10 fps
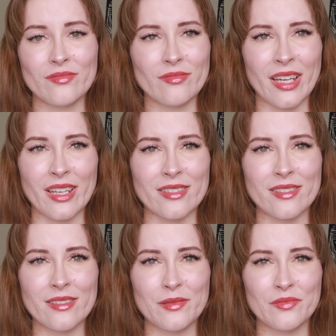I
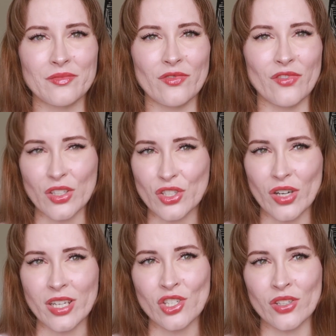guess,
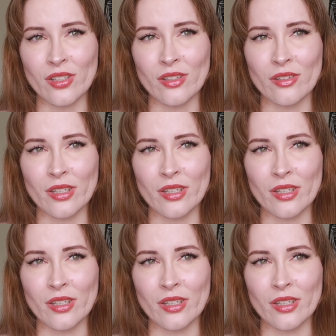frustration